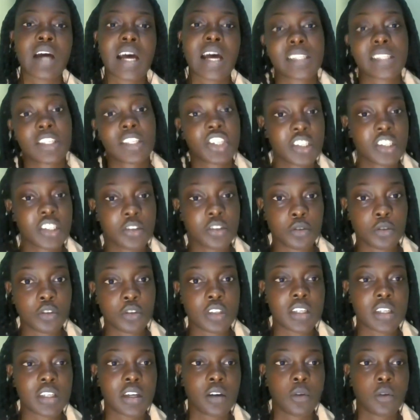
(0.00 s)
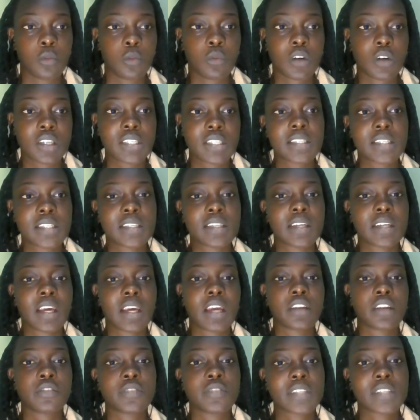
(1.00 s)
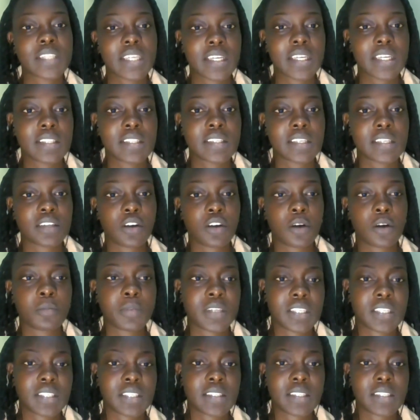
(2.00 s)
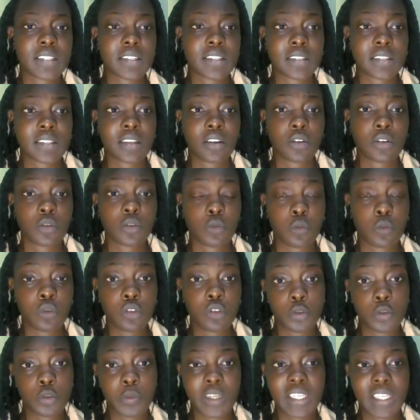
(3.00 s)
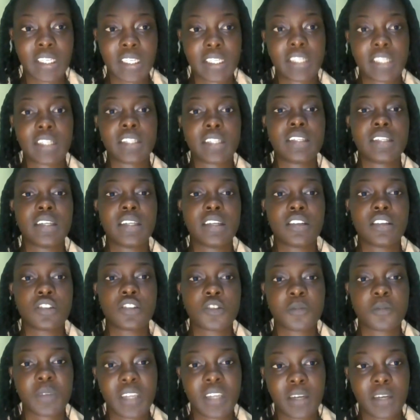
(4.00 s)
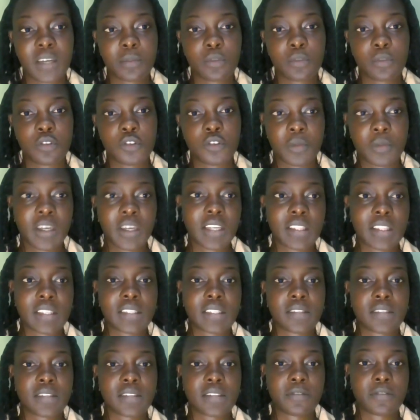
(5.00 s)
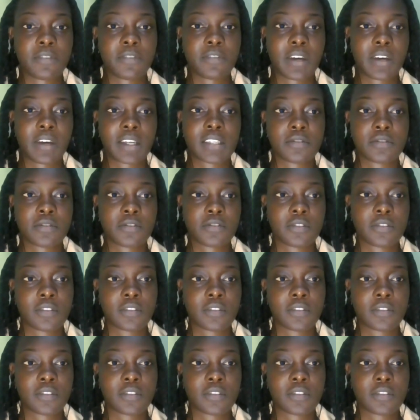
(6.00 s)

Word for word: as a cheat code what kind of skills and competencies would we need to be able to make this effective?